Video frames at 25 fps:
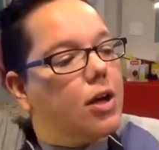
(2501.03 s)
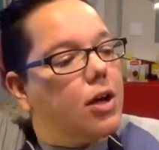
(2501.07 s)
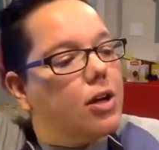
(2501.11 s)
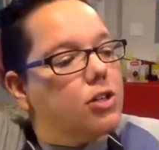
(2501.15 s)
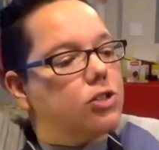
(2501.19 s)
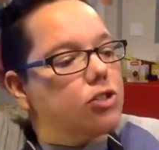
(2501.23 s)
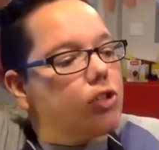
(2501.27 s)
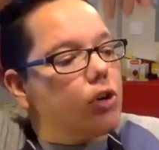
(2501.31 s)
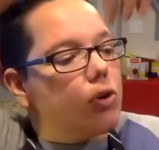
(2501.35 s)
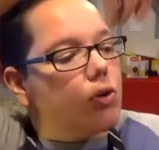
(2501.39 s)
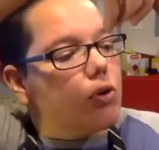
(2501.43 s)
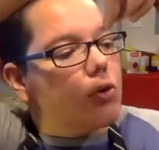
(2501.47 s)

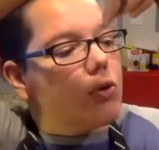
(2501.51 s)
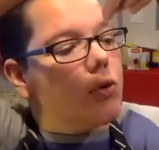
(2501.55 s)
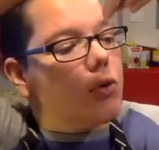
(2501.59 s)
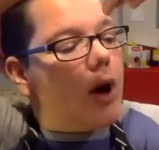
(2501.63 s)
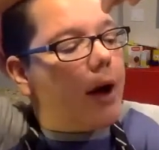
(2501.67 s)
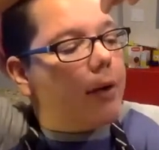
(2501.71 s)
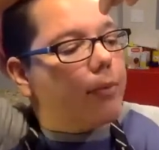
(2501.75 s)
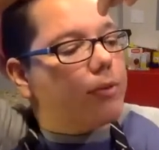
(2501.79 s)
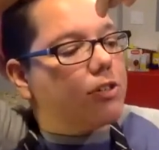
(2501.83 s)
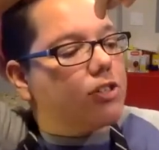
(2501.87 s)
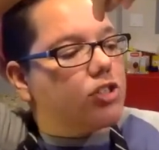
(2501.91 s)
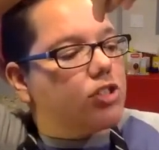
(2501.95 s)
So
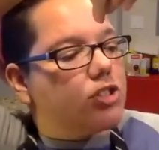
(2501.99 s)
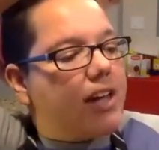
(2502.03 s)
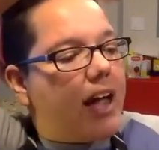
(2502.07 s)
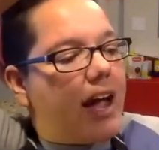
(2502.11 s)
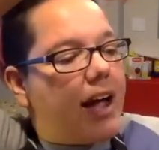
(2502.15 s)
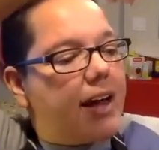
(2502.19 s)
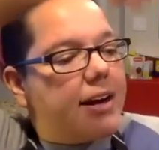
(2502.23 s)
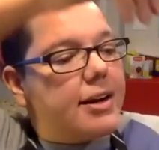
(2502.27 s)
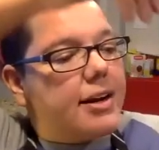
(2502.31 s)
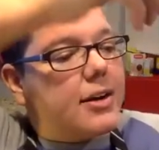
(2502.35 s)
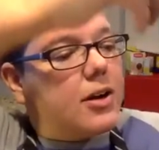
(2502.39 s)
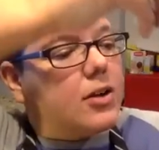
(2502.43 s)
I would just
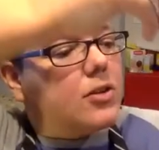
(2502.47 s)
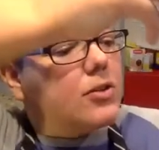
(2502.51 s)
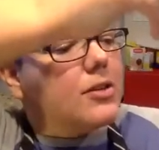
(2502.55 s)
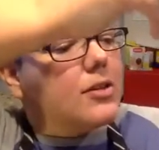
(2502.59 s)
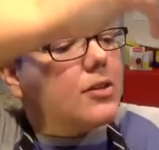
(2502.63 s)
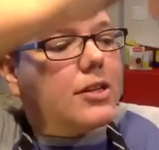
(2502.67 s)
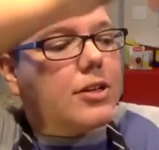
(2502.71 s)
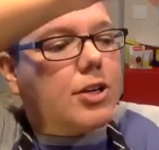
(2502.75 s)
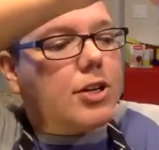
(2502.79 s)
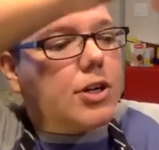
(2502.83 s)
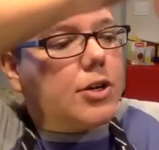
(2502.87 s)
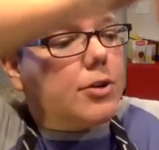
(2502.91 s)
add in a
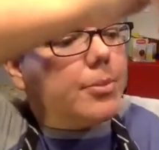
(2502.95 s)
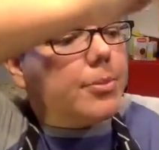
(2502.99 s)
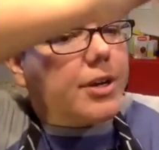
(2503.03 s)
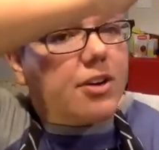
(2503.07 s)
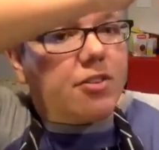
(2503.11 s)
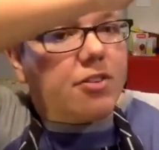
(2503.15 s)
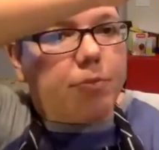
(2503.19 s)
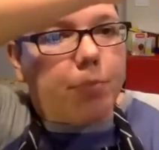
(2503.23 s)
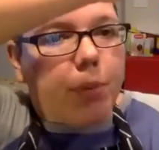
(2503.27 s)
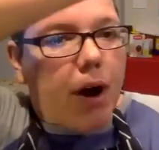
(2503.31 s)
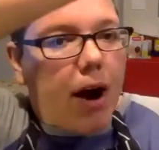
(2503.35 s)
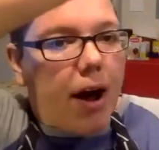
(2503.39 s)
little bit
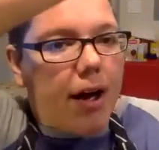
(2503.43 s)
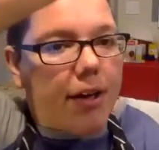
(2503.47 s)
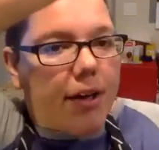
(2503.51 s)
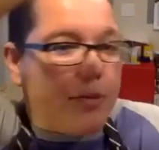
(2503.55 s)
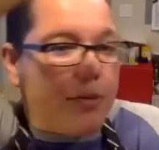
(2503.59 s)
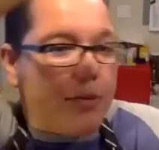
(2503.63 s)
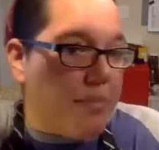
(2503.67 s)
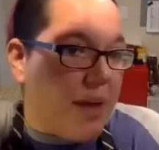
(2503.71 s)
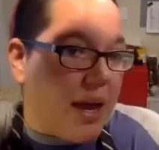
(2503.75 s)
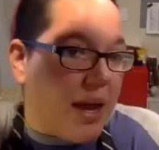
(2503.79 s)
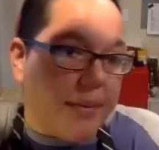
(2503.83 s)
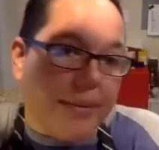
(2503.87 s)
of broth,
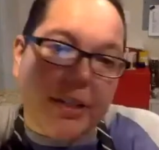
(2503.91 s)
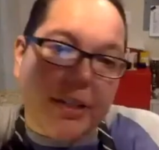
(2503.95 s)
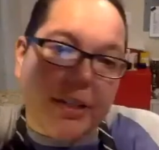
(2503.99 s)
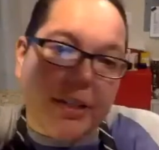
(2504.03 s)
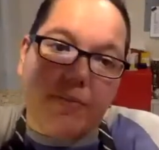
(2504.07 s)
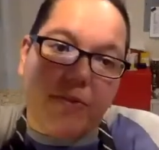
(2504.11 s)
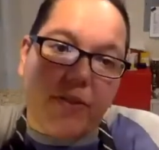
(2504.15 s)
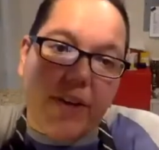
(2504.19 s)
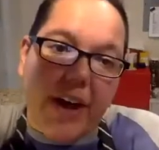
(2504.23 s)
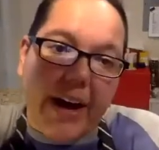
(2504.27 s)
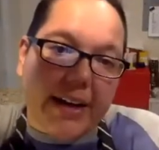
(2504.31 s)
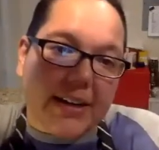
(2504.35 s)
maybe
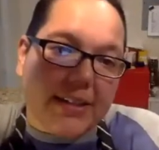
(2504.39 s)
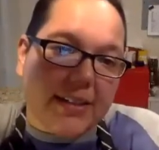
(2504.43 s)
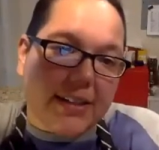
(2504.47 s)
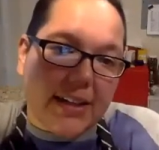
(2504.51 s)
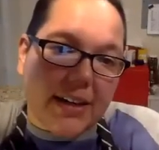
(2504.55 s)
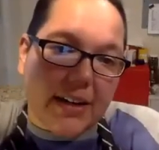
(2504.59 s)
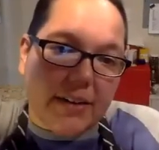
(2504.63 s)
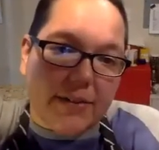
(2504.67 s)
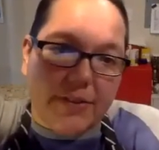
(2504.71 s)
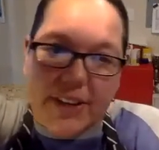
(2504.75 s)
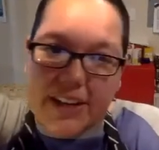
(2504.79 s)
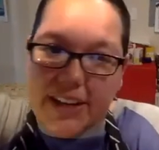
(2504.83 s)
some
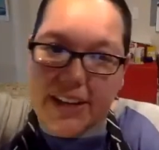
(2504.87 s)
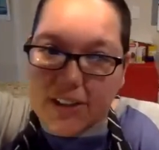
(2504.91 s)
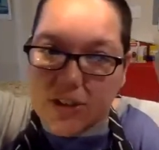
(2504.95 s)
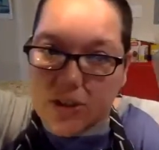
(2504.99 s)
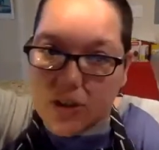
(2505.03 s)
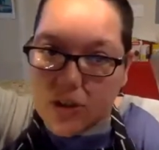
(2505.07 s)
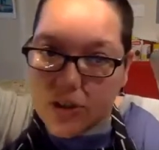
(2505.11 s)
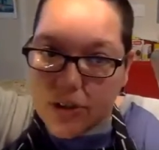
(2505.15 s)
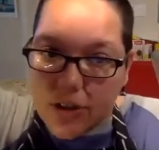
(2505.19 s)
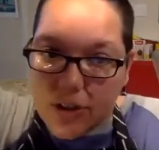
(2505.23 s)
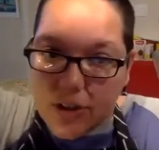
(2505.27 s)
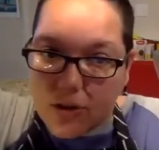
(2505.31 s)
flaxseed if it gets a
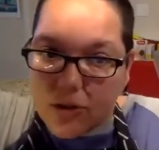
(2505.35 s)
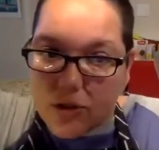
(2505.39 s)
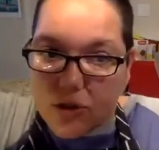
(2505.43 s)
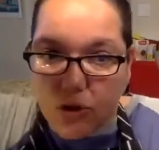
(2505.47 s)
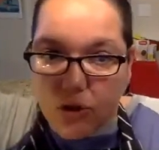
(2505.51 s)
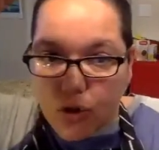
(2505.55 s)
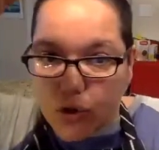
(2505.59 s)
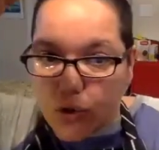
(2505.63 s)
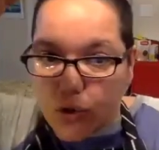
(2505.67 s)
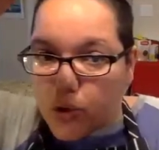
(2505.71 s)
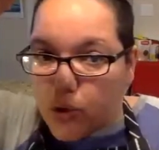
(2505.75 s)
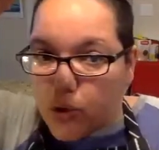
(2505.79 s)
little
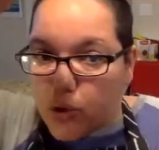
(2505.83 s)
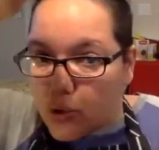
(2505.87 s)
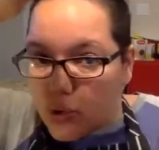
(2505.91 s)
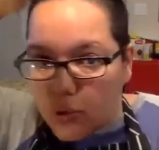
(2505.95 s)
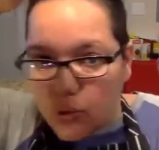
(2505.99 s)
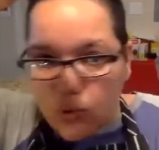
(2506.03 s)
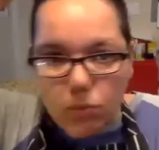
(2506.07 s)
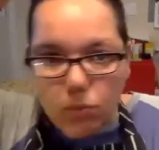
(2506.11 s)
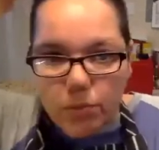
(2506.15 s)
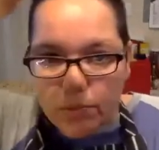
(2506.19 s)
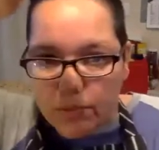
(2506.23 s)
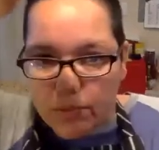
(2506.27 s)

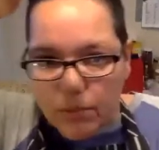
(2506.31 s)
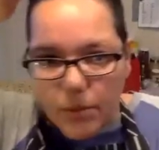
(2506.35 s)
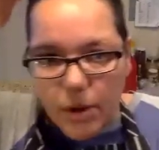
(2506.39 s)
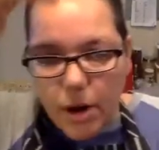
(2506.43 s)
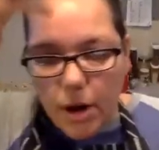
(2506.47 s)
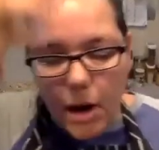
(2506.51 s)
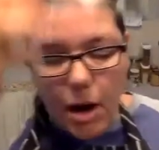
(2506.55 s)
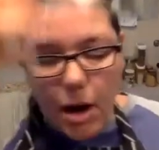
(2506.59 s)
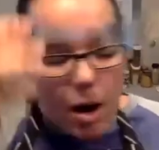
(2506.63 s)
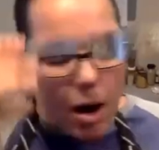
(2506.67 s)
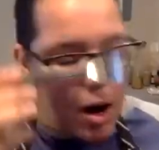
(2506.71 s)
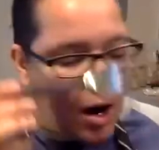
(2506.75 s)
too
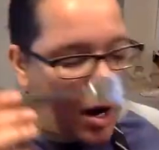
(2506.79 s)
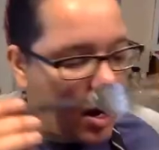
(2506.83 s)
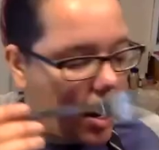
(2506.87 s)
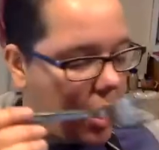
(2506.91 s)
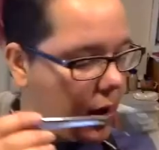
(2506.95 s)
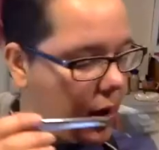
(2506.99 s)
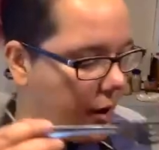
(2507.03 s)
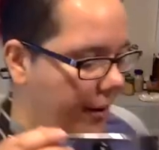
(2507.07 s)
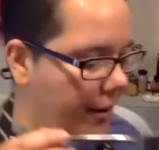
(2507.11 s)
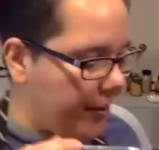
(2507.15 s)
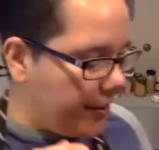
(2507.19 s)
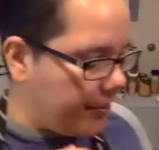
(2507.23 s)

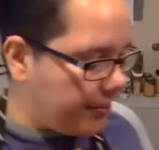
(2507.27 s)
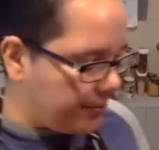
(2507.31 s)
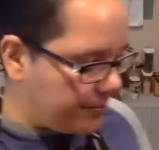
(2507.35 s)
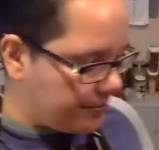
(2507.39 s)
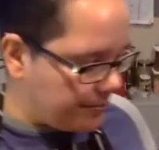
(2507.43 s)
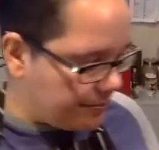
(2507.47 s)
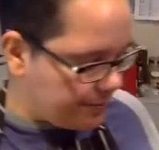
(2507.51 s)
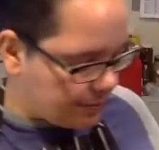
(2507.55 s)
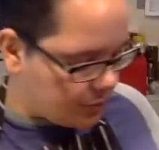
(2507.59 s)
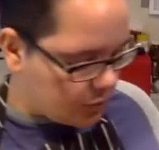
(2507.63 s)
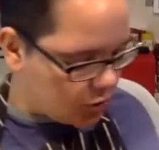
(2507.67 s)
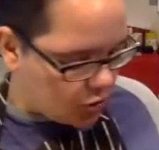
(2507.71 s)

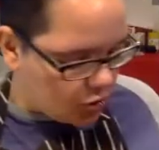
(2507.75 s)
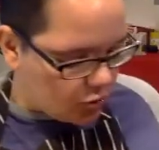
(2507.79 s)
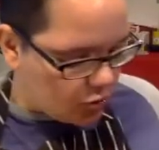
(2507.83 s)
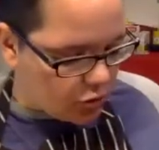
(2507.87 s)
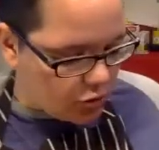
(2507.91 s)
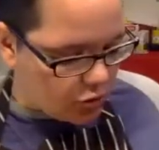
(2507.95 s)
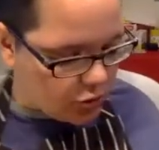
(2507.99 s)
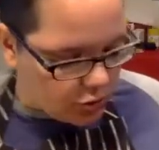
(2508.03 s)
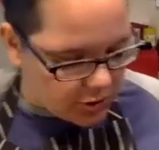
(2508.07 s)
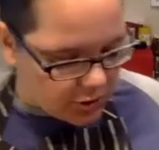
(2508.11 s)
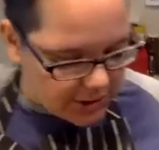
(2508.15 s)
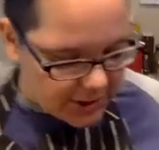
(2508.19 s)

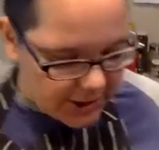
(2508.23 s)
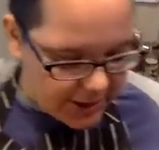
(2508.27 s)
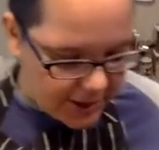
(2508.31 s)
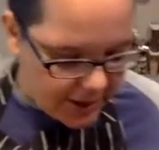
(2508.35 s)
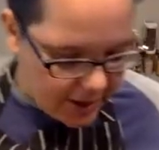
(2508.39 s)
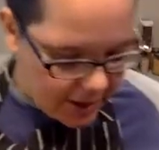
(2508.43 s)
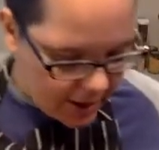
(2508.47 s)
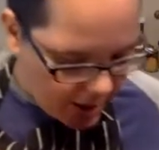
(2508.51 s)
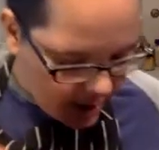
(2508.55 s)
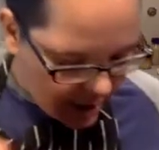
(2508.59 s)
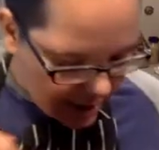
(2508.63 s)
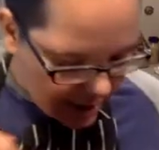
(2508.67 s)
loosey.